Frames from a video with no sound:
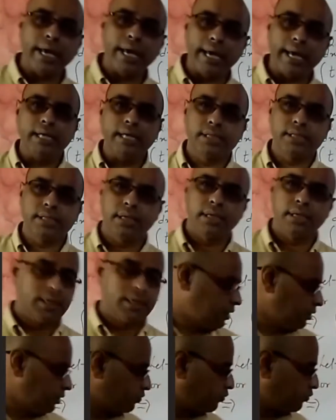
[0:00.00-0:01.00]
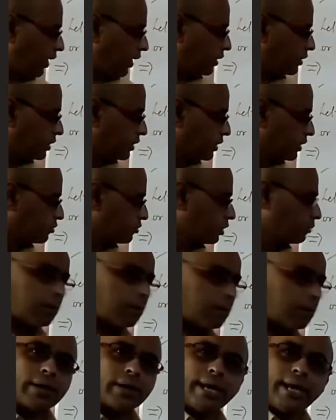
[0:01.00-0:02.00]
8, fine, t to the
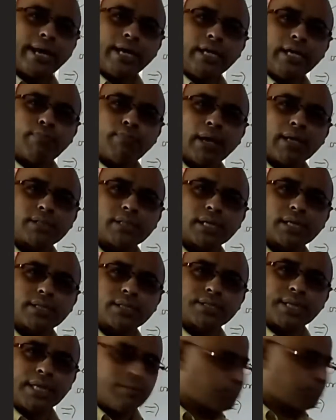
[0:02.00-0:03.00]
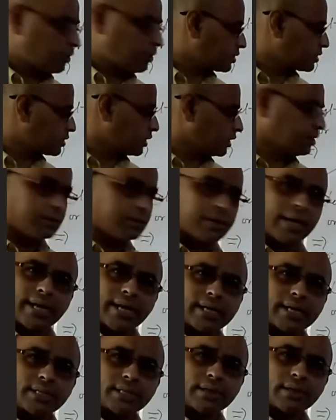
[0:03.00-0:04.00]
power 8 by 16 plus c,
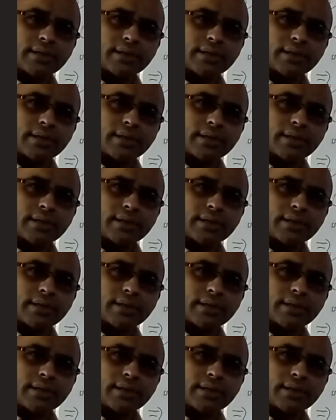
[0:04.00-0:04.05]
great.